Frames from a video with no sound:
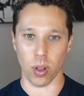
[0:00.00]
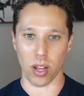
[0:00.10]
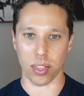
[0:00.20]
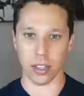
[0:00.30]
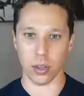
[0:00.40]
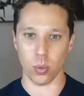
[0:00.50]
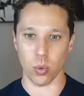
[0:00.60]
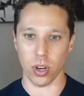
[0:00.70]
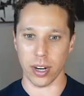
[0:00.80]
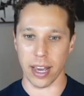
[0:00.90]
anything you
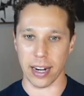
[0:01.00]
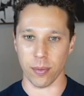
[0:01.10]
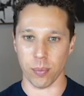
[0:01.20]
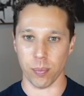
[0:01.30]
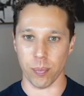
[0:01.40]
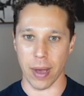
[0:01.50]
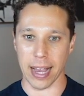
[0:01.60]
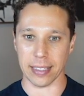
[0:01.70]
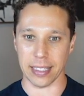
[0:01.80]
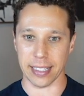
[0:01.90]
want at a
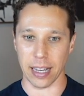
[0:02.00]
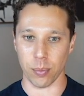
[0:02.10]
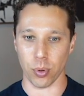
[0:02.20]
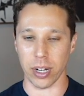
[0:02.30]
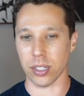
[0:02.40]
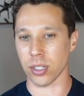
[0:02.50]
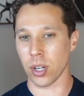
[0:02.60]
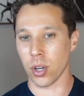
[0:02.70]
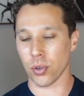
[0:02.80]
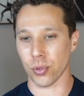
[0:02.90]
massive discounted price,
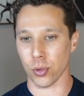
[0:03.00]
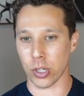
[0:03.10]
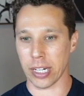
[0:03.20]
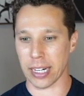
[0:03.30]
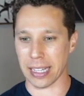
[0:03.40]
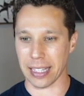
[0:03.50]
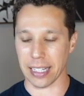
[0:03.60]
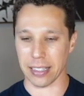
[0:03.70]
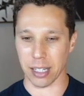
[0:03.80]
free, and I think in some